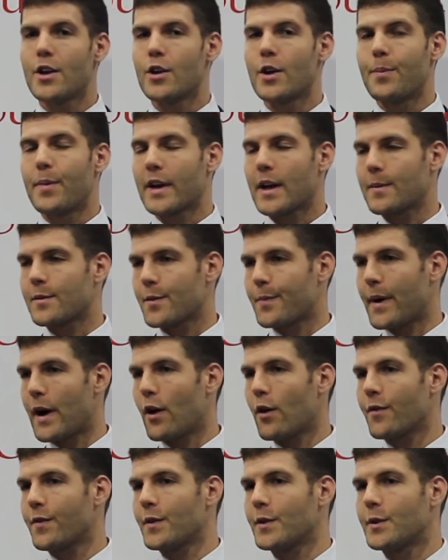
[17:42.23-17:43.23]
it becomes a
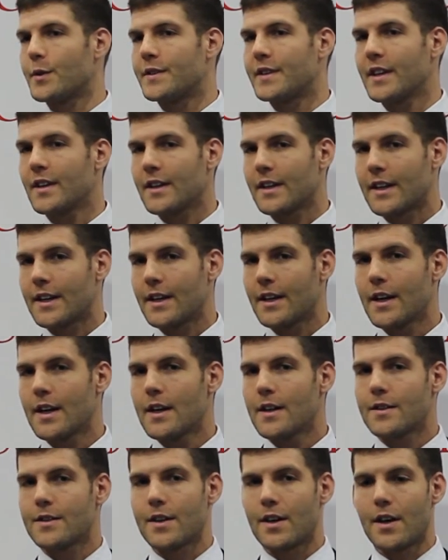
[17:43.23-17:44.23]
powerful utility
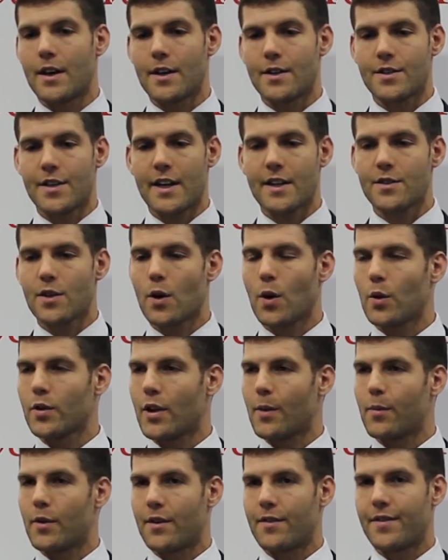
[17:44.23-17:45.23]
to change a whole
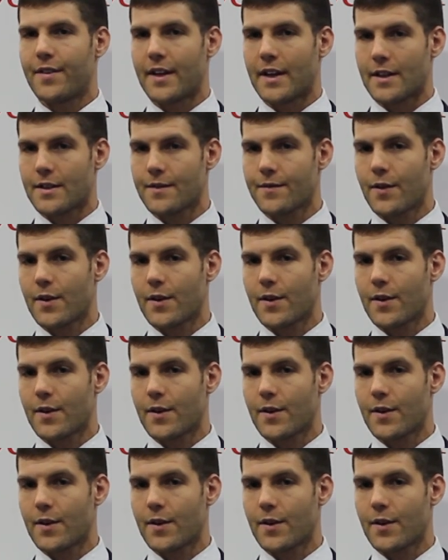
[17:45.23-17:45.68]
number of things.